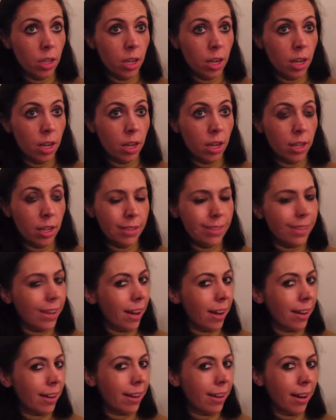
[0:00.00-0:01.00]

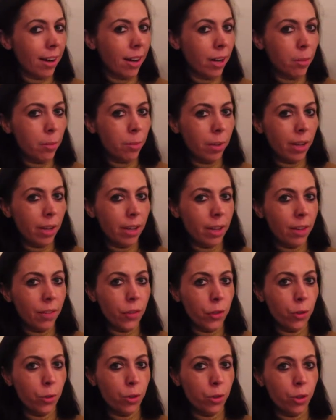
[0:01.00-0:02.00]
And if
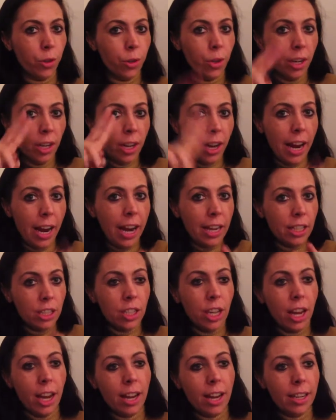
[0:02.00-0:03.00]
you do
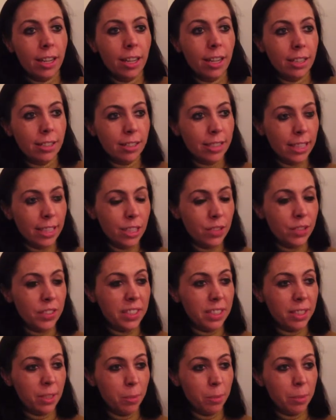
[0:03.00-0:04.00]
hashtag
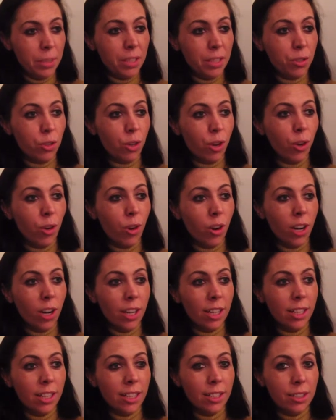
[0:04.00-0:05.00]
sageveganbistro
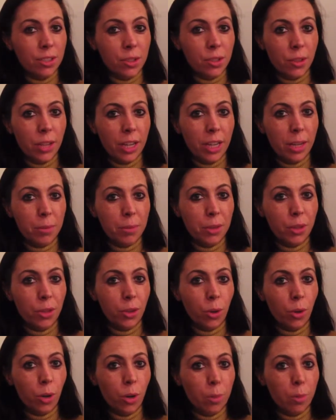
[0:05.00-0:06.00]
on Instagram,
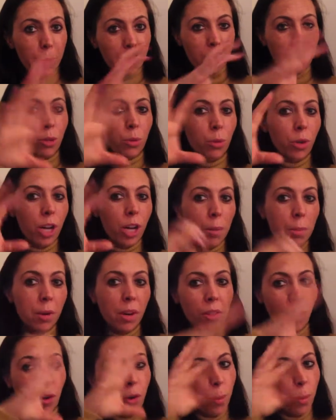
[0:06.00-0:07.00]
your picture will come
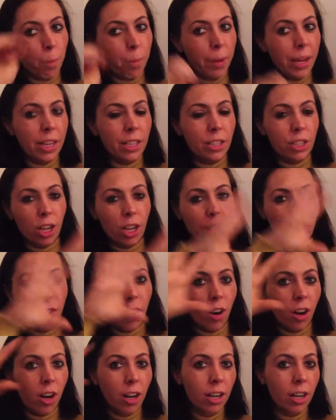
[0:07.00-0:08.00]
on the homepage of
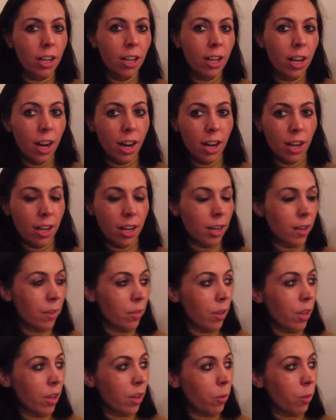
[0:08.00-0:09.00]
our
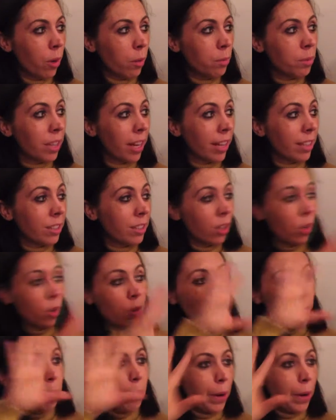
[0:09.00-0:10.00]
website. So
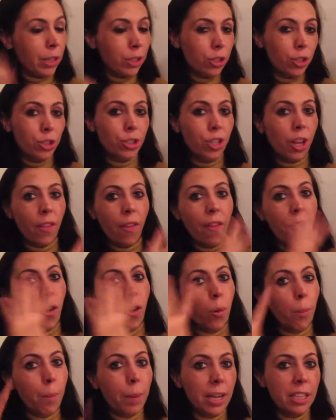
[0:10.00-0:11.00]
the pictures on the
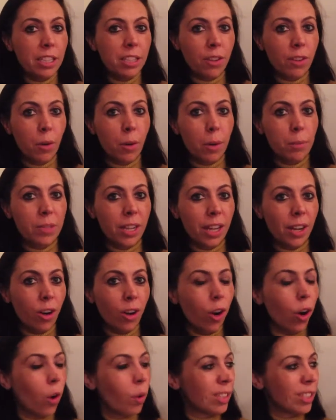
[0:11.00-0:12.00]
homepage of our website are
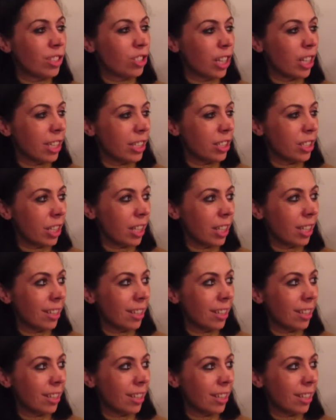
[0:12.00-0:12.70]
always changing.